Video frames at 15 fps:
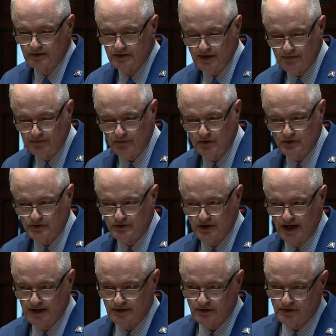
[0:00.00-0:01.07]
Different
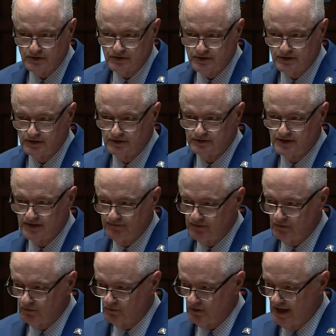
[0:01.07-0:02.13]
genders,
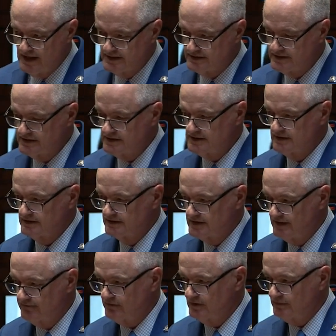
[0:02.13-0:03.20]
different races,
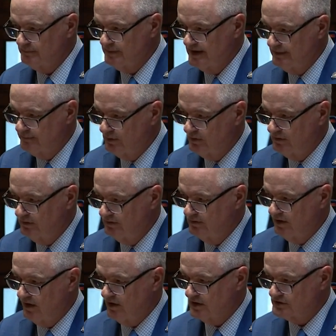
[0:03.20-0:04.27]
different people
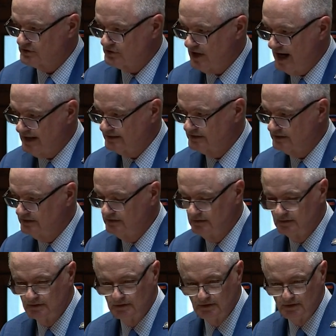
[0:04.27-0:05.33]
are attracted
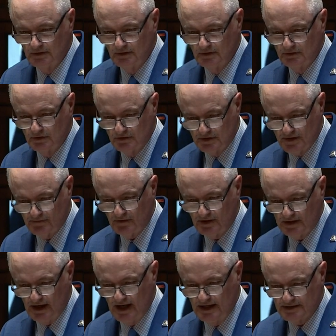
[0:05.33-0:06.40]
to different
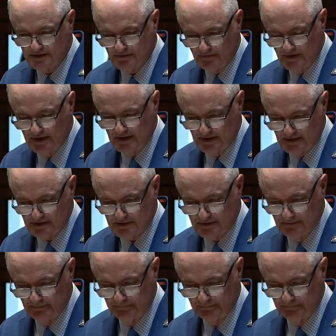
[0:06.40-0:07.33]
kinds of things.